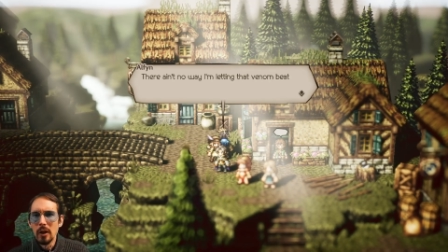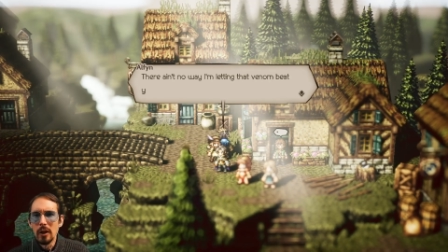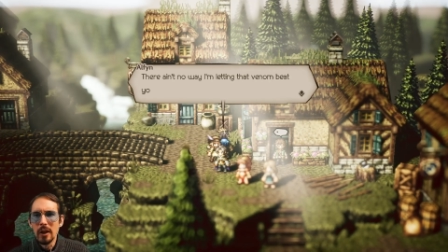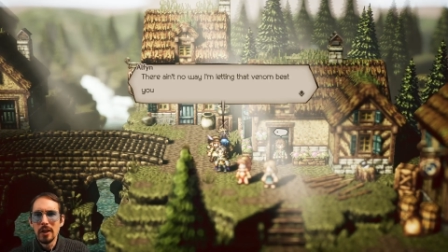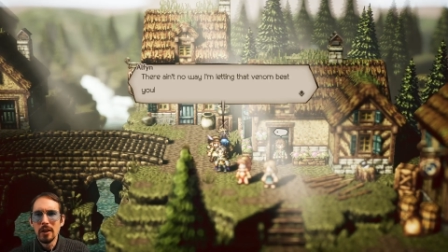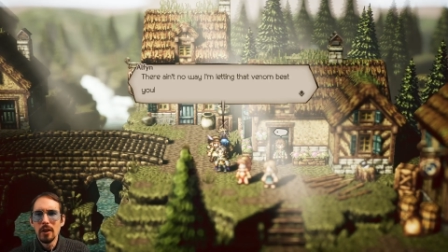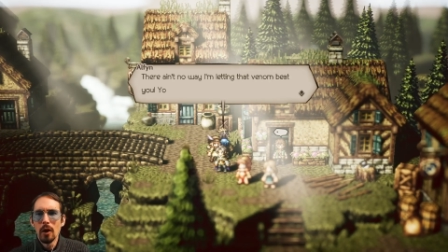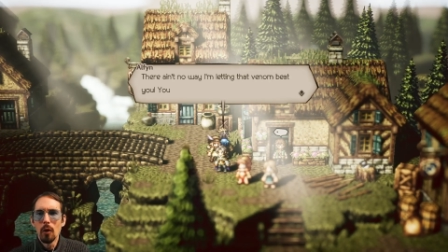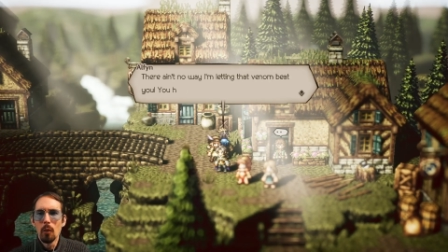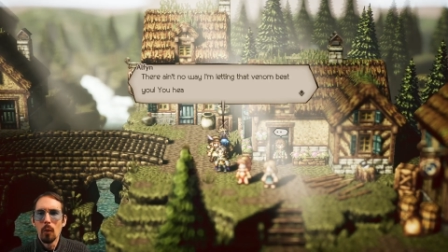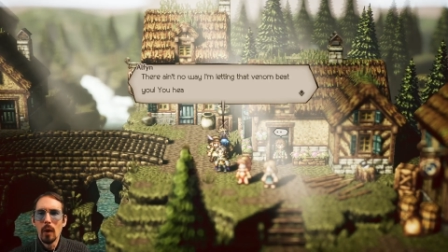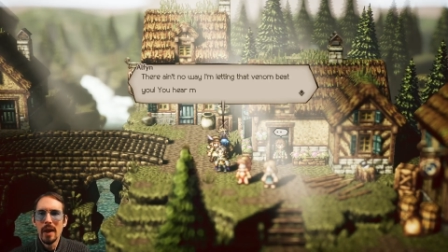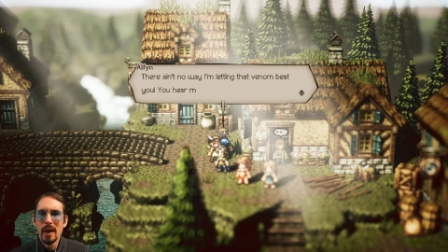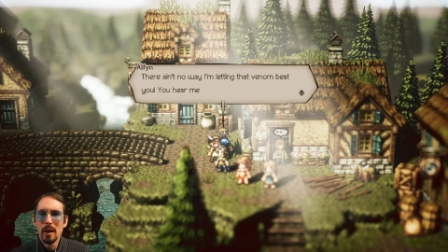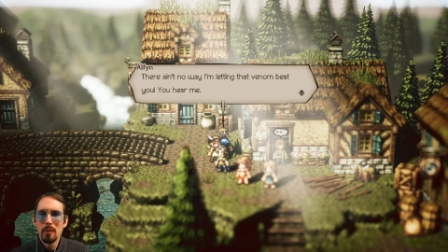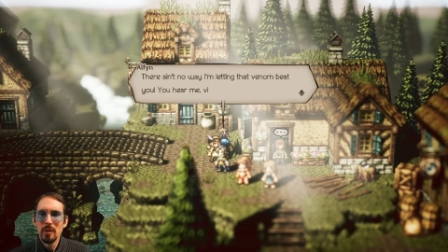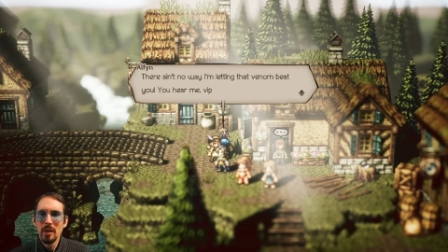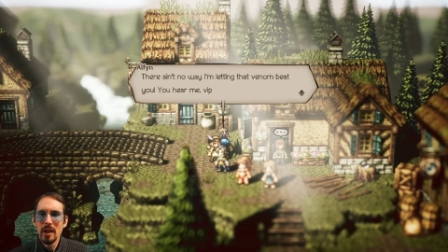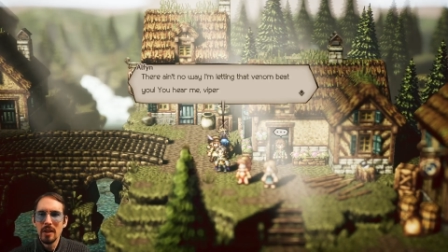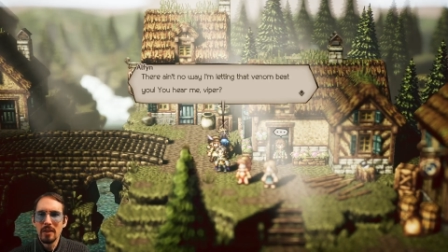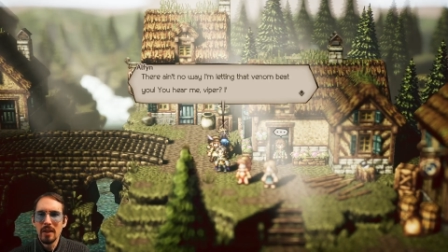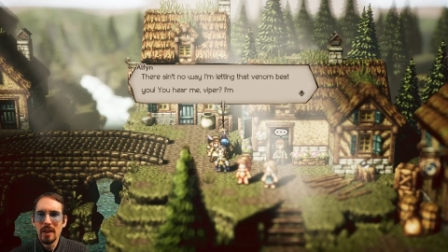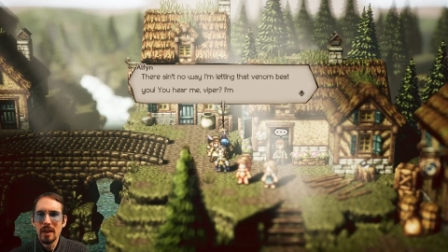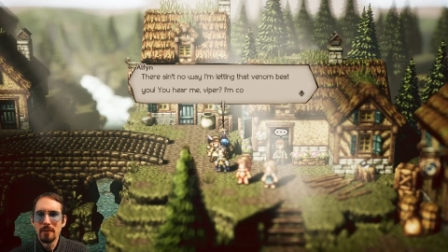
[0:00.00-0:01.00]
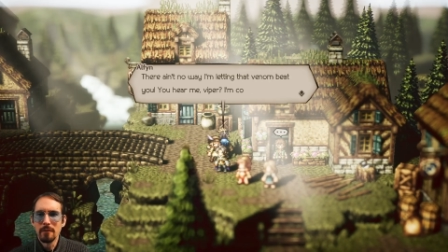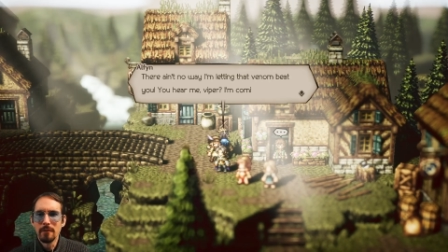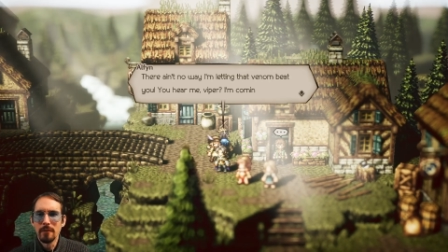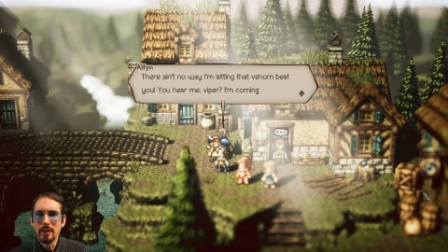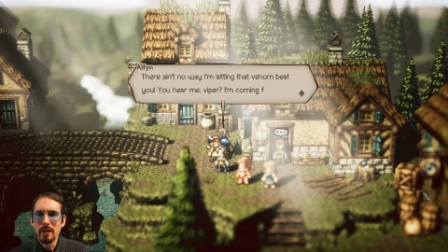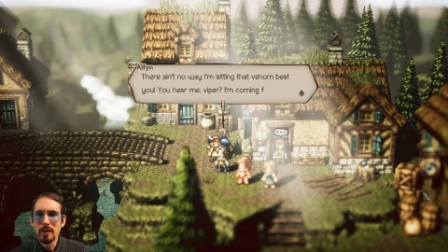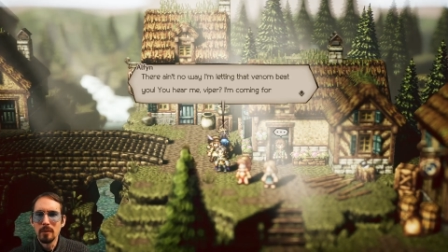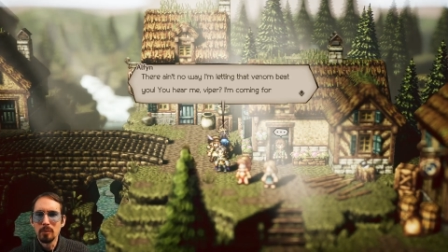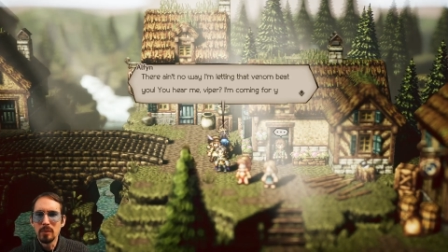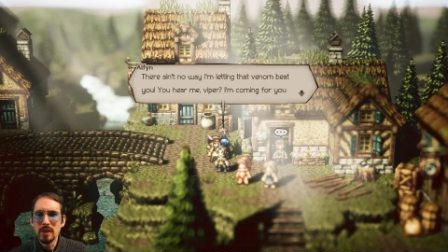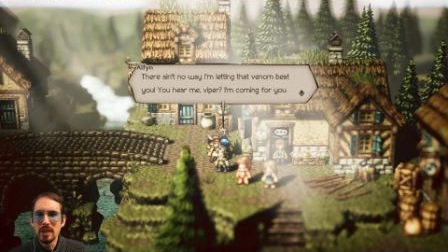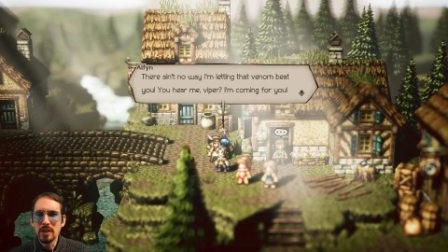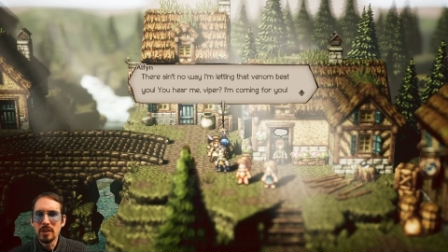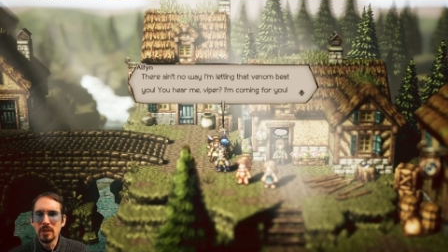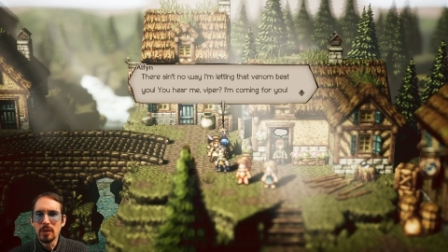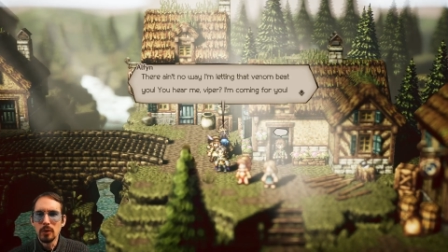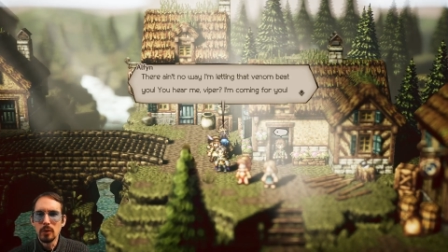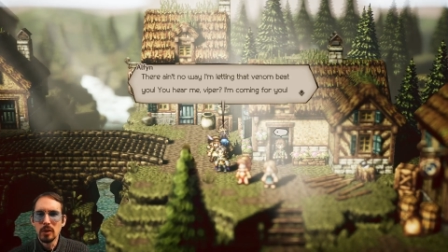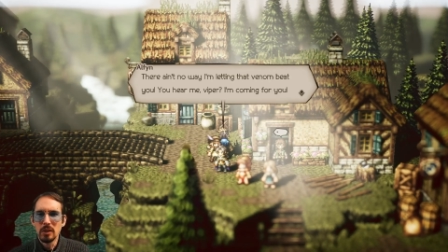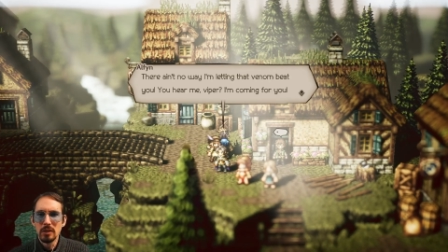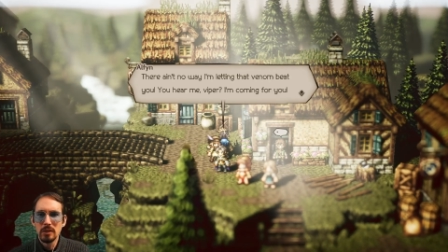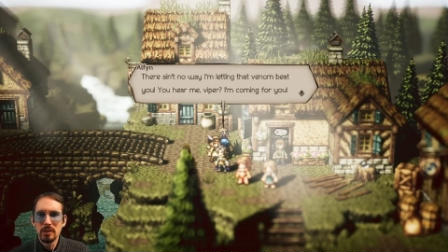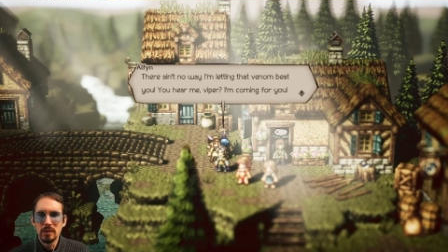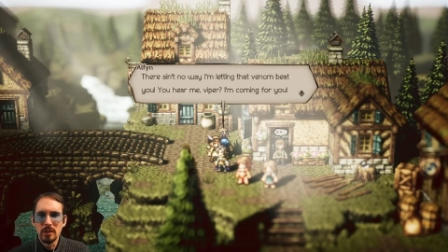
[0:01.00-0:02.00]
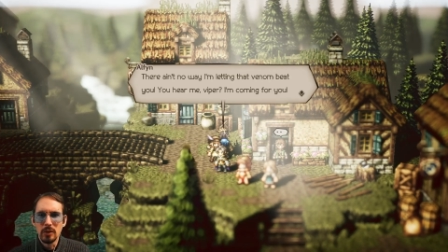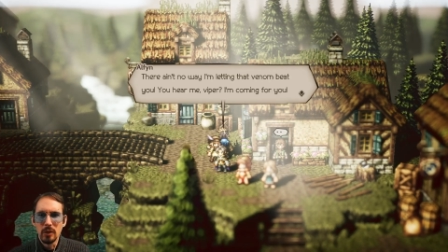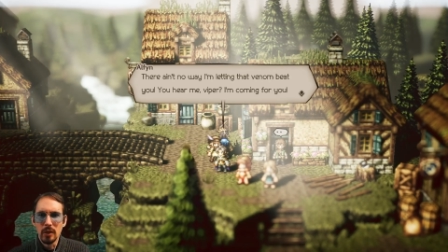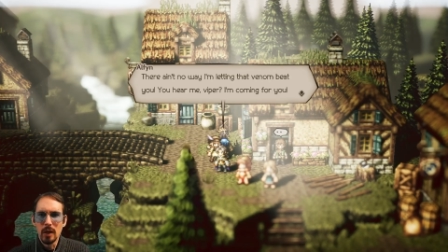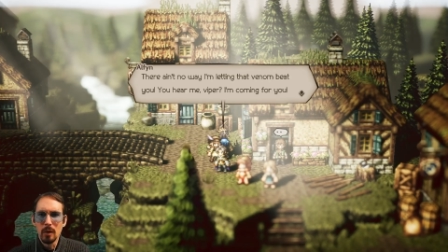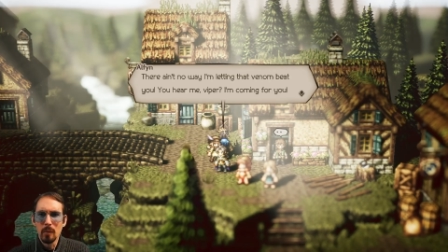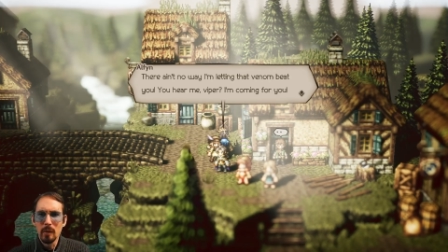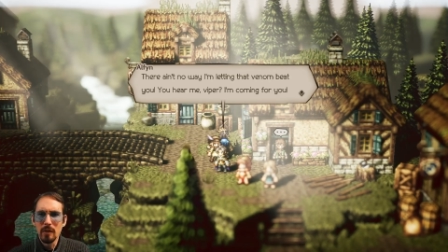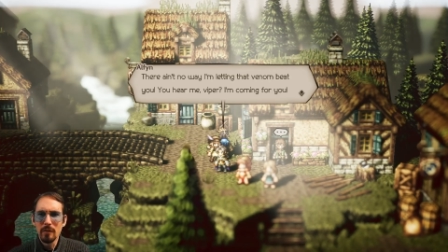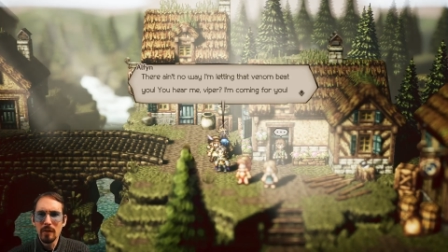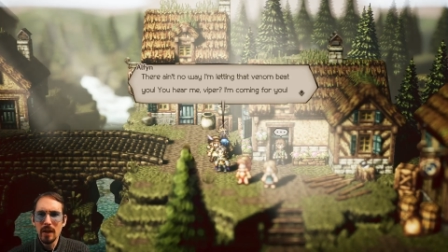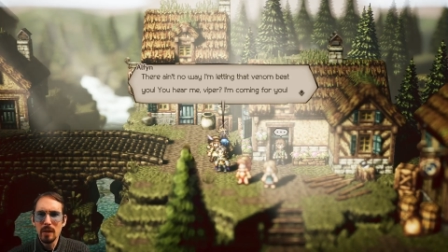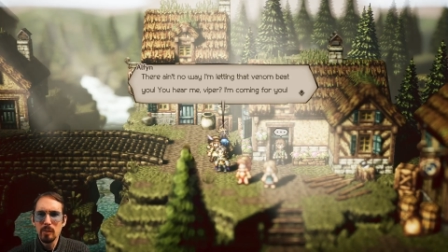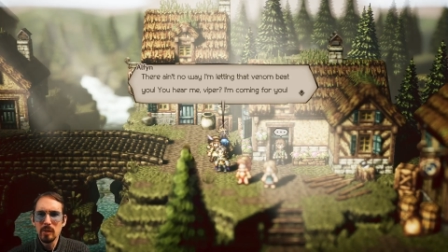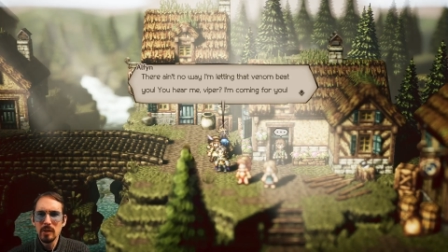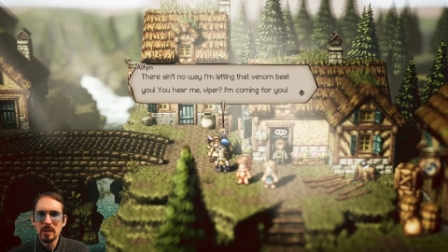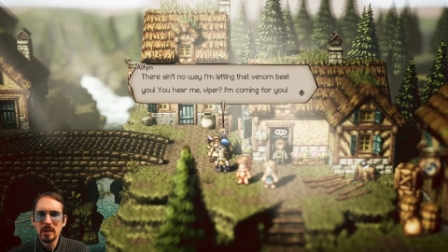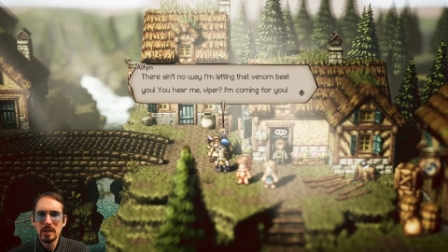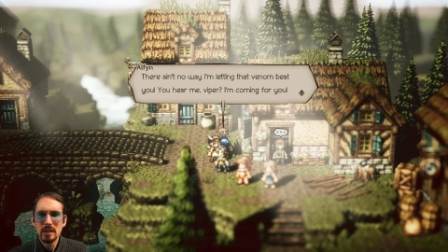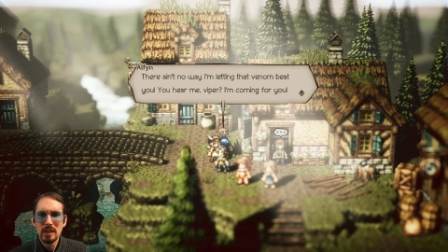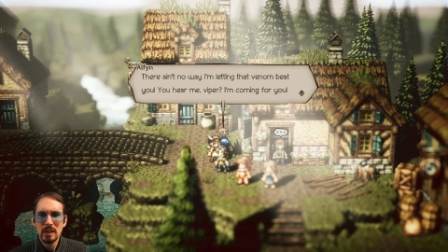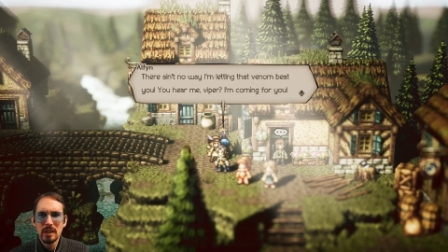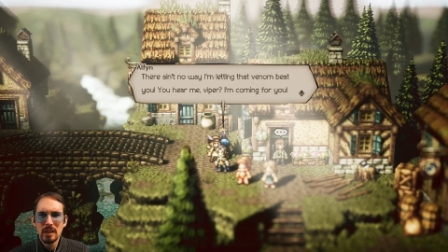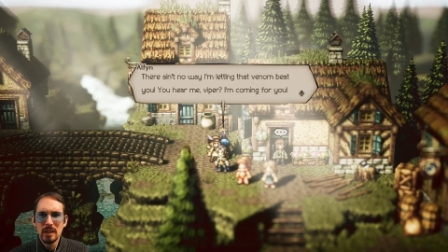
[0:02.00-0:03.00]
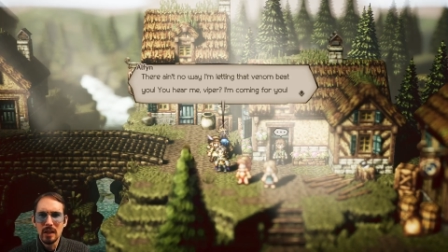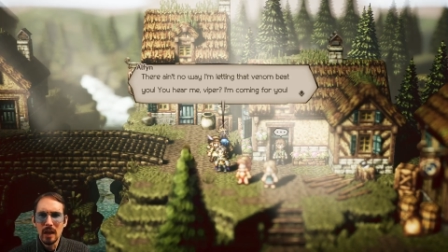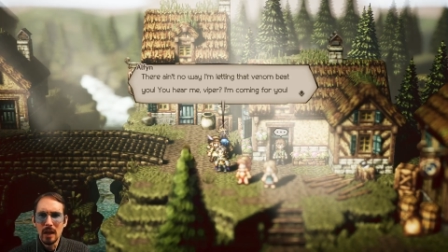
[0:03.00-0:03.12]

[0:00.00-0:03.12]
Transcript: There ain't no way I'm letting that venom beat you. You hear me, Viper?